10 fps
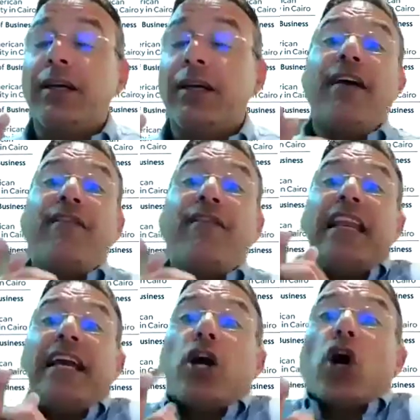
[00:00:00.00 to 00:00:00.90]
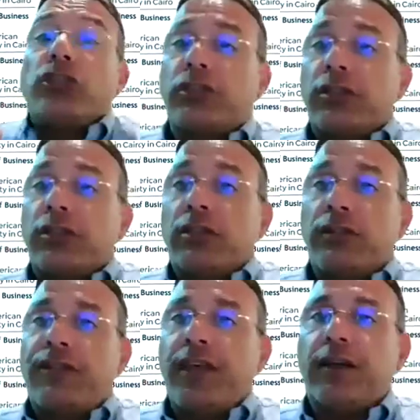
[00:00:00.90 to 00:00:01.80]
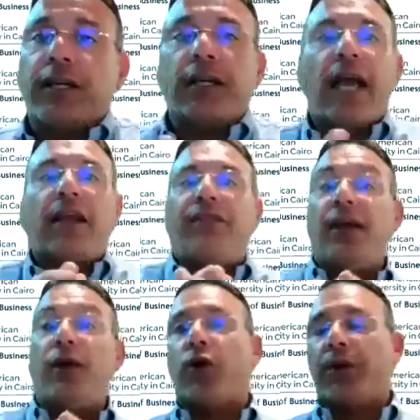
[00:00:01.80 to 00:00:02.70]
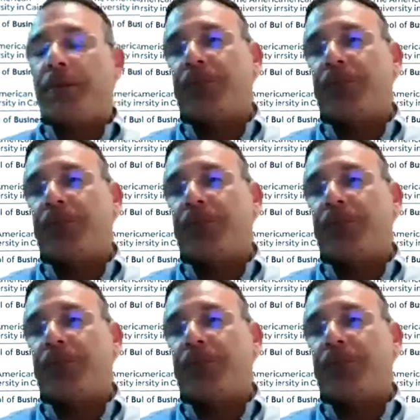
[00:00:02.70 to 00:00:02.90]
feeling constant fear, and feeling worried.